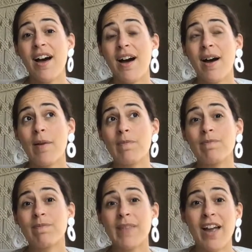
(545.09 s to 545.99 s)

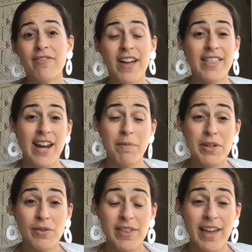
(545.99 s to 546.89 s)
I find that I've
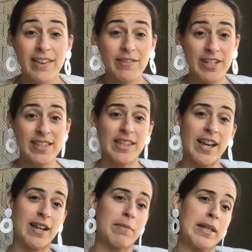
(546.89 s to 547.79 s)
been doing that recently,
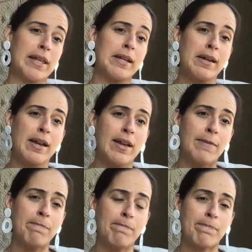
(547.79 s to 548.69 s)
kind of being like,
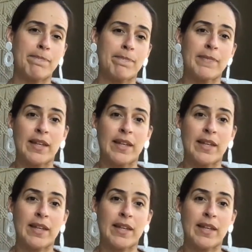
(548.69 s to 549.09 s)
oh,